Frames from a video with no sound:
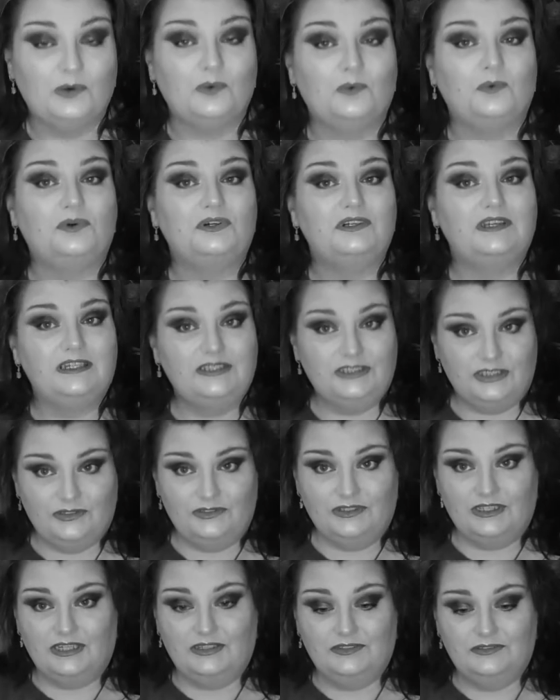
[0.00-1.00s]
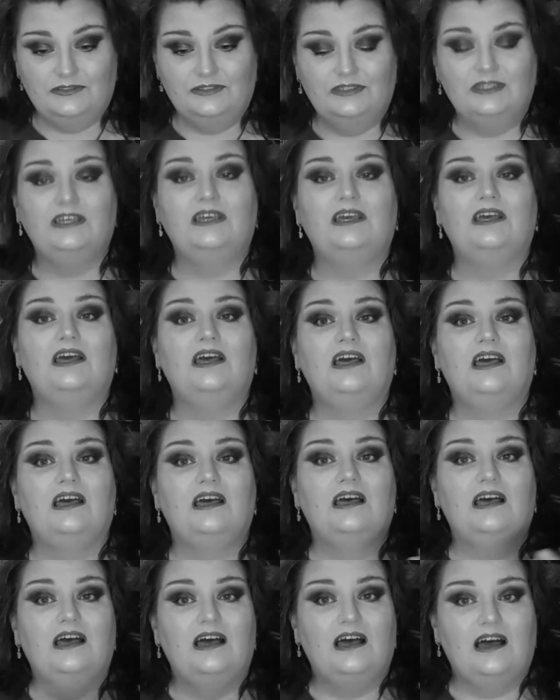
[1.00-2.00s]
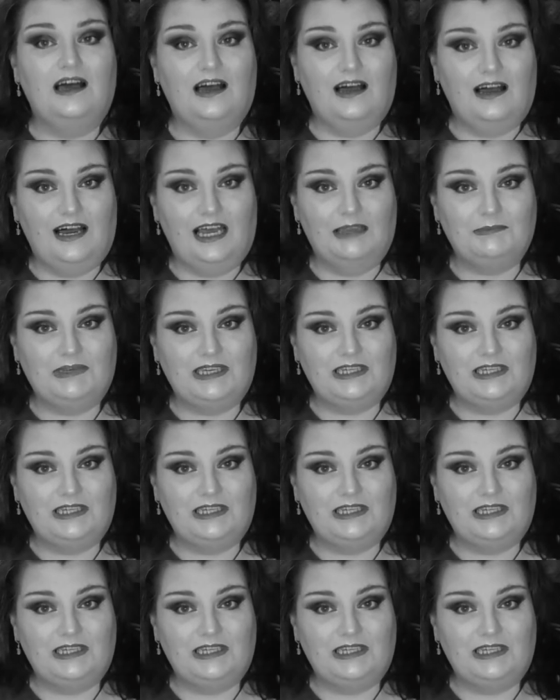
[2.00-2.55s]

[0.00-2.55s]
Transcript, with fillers: what I do know, I'm